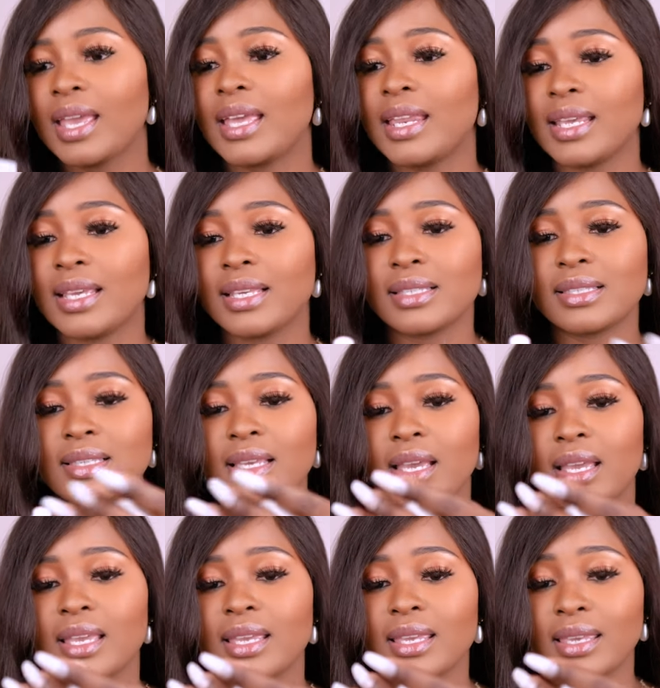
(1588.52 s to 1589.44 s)
it is
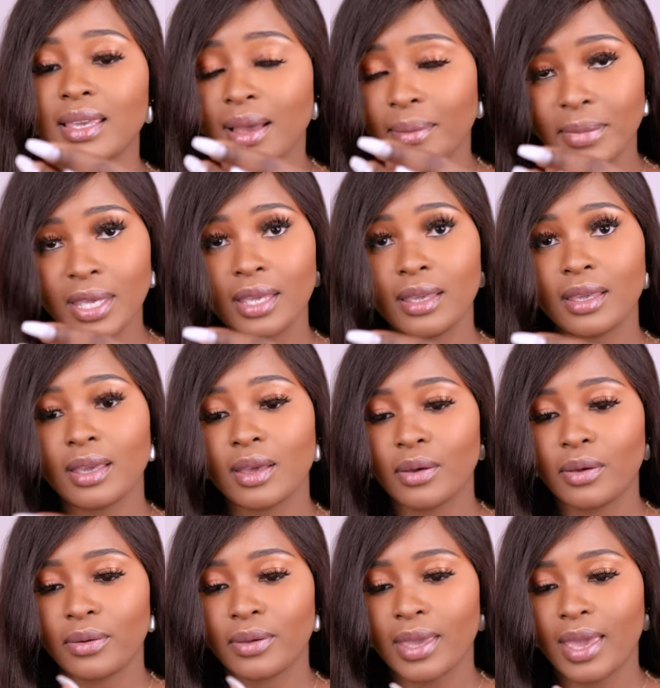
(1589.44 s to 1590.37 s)
yummy,
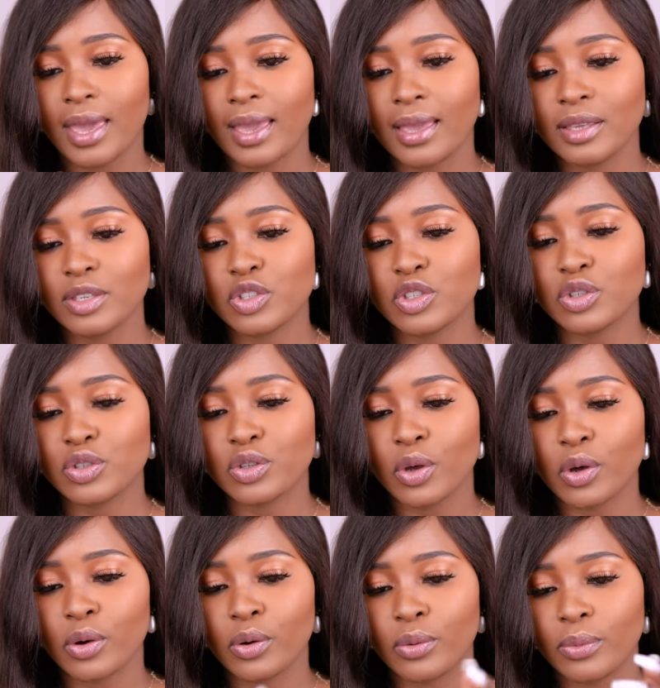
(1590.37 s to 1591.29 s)
okay?
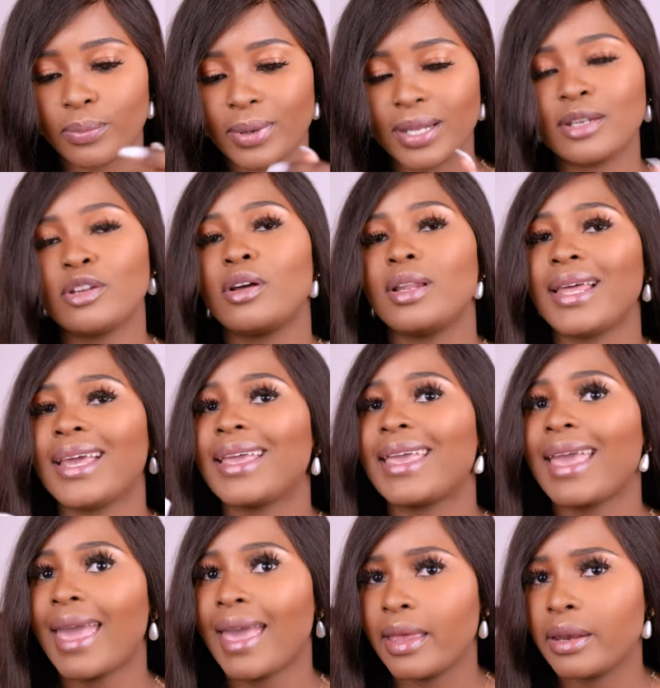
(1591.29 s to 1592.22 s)
So, but not
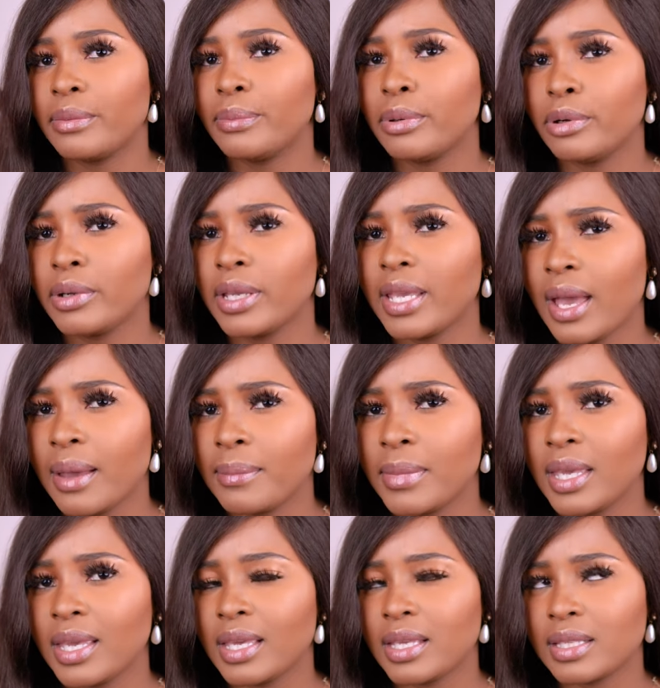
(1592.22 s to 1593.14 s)
like edible
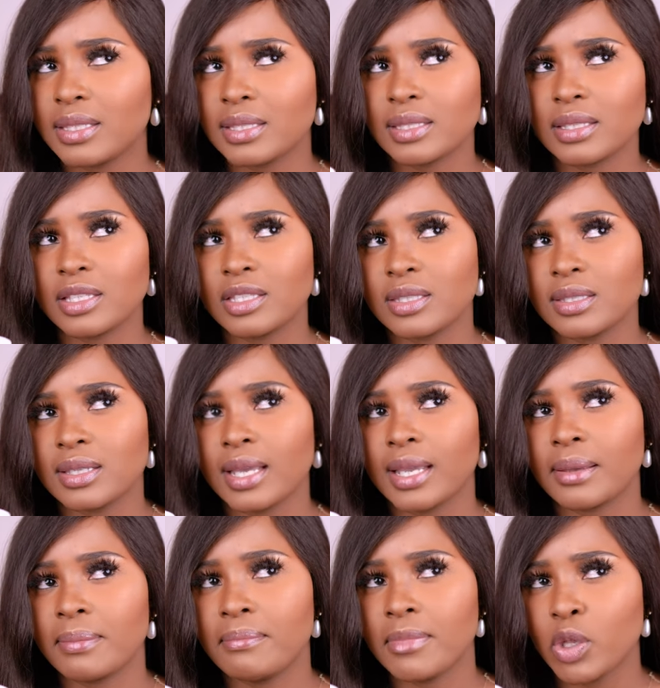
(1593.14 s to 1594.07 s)
yummy. It's, it's
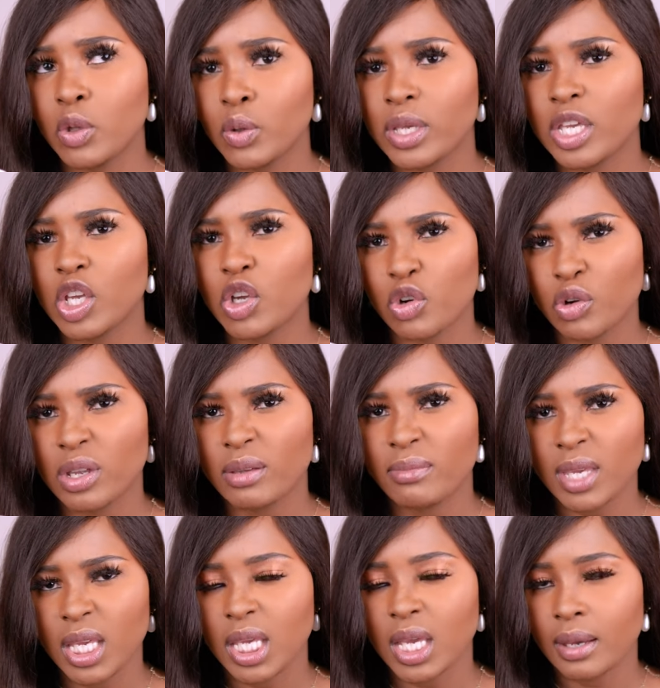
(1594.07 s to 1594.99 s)
like milky,
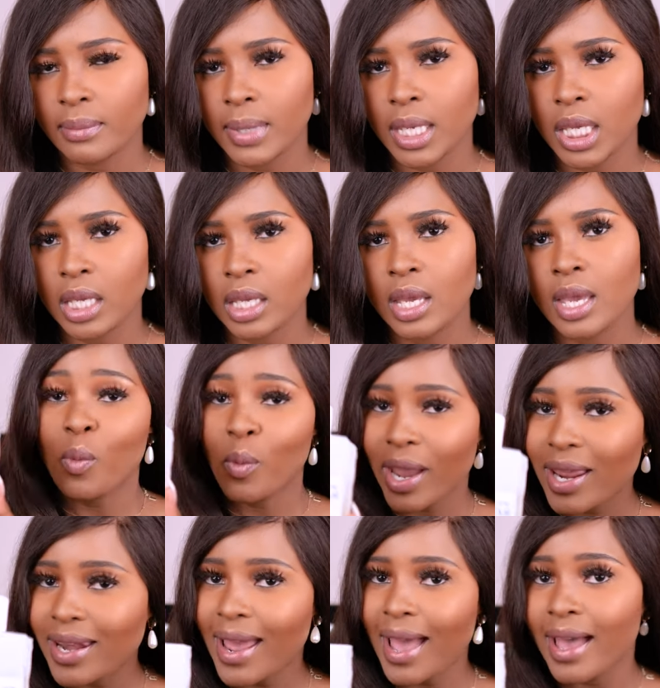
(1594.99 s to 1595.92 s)
creamy yummy.
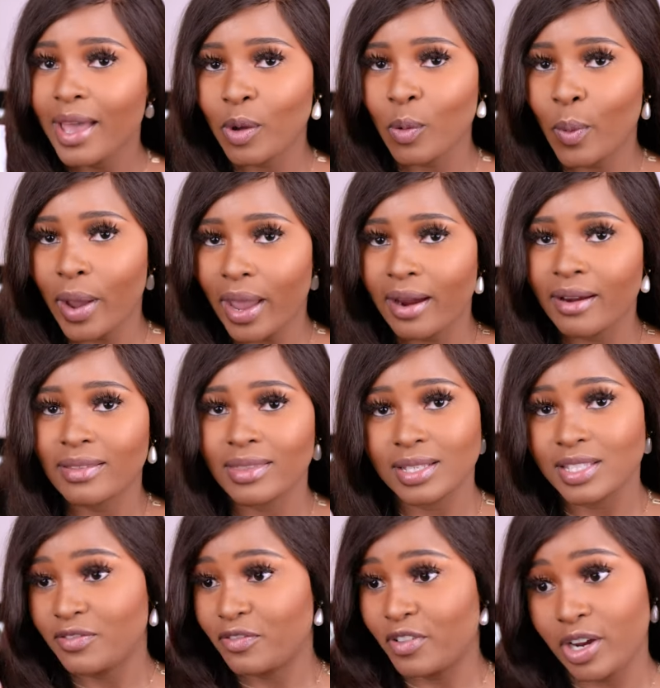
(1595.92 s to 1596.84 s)
When I wear
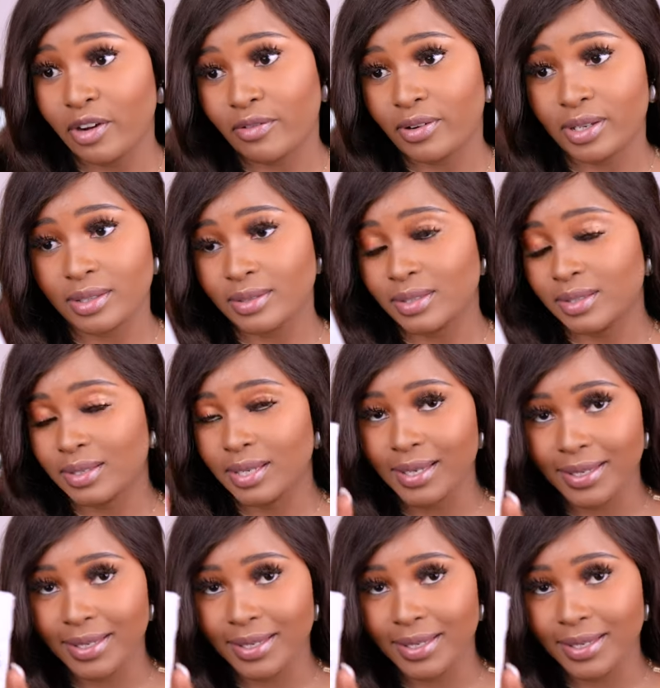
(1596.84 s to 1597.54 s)
this fragrance,